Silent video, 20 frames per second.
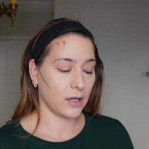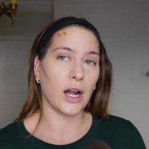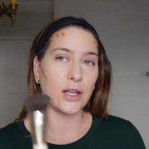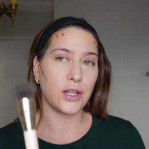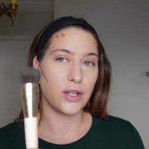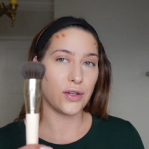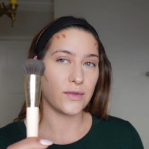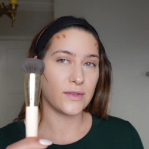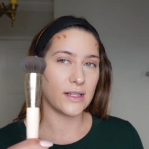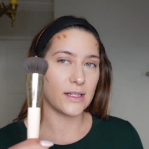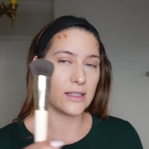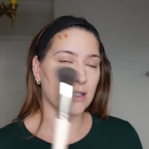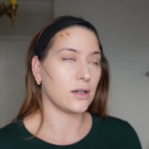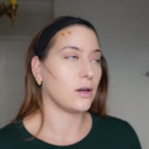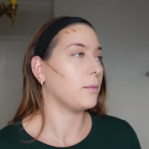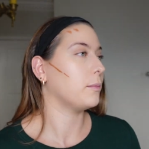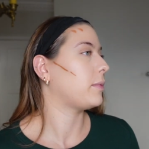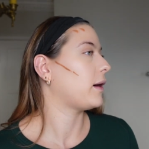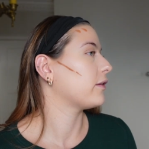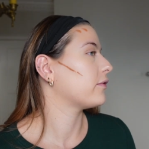I use this
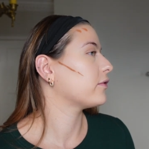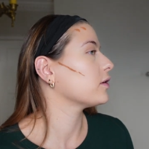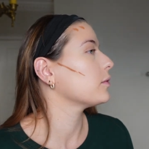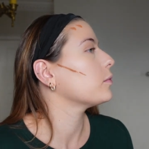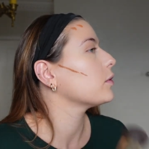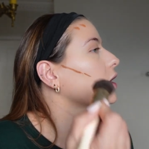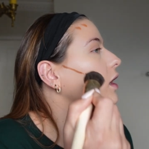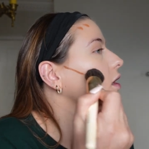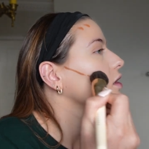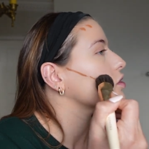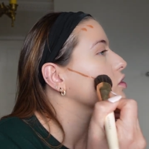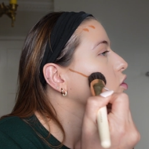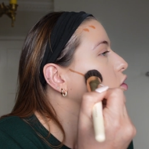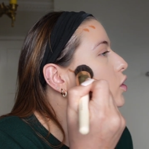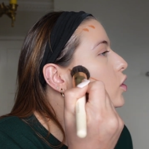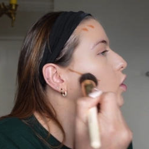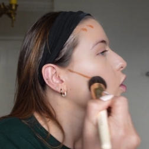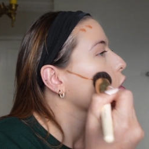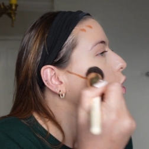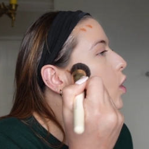little buffer brush
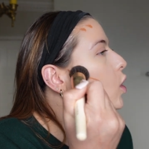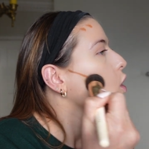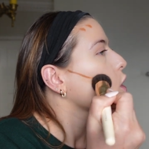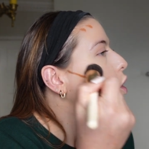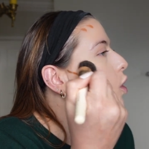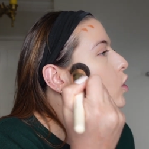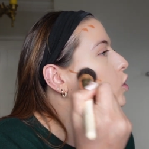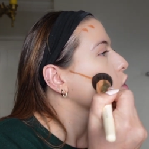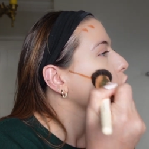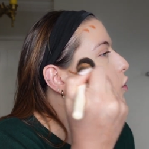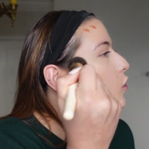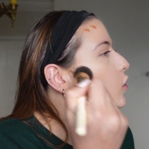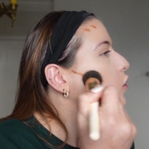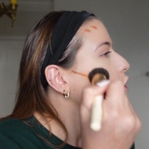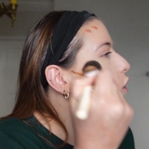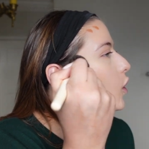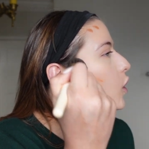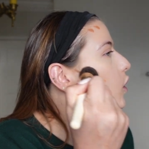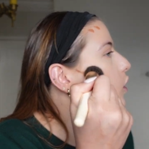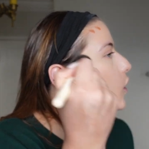to
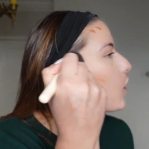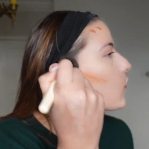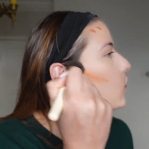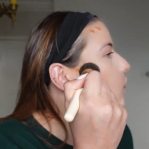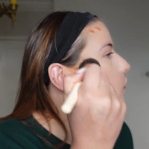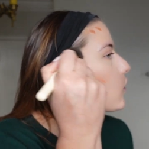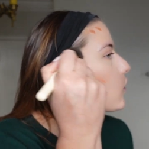start, and